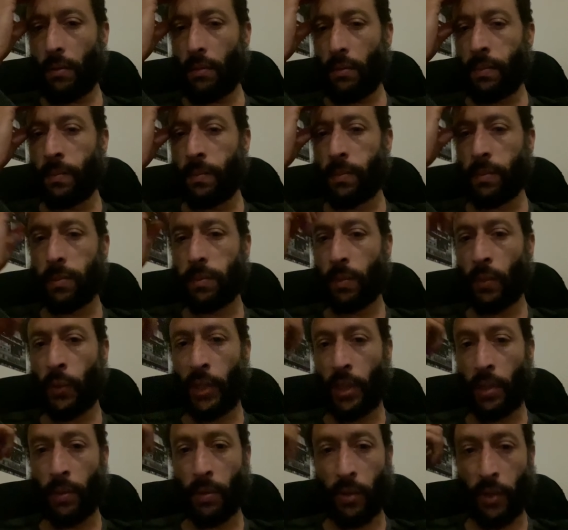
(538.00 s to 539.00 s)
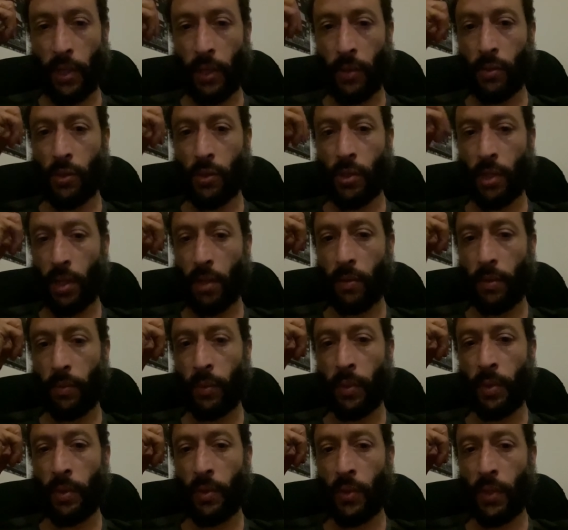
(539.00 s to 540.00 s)
when the crown chakra,
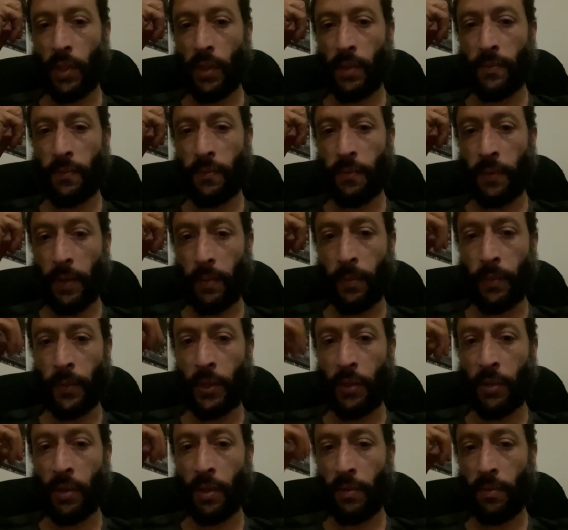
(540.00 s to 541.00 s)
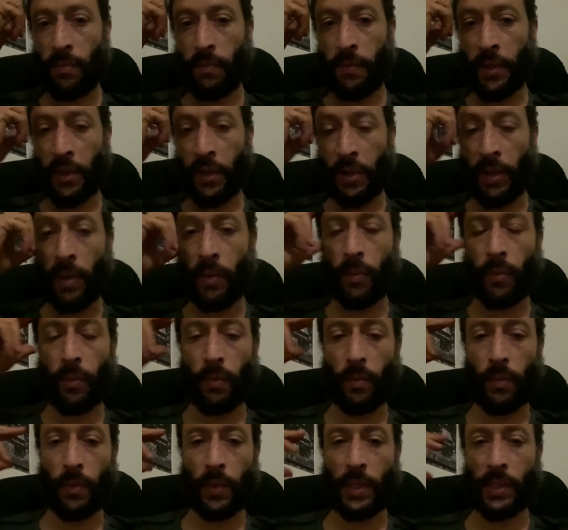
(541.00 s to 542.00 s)
when you can, when you can figure out,
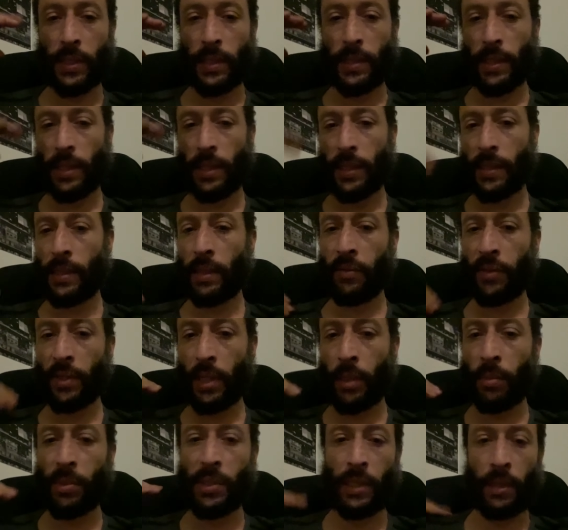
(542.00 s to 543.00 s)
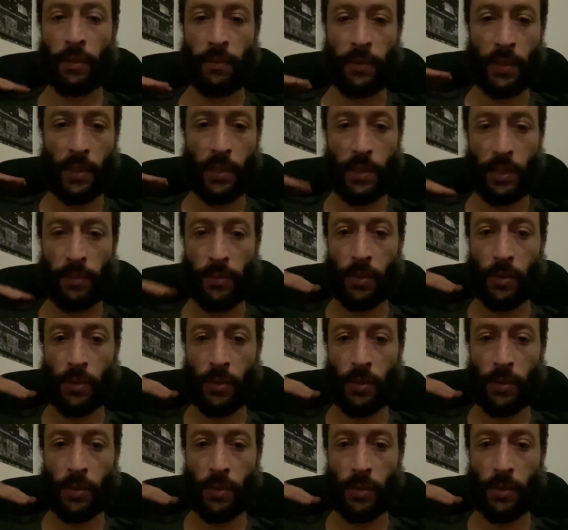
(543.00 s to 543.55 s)
because it's like seven times seven, seven